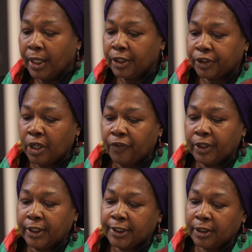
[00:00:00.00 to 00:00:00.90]

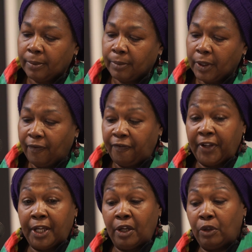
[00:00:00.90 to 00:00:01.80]
Conservatism
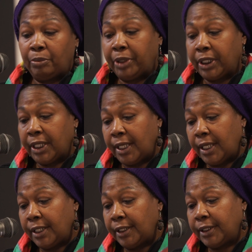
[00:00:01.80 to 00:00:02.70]
failed
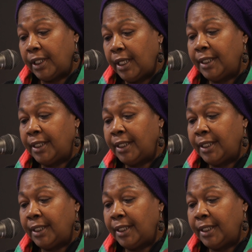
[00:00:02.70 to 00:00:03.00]
because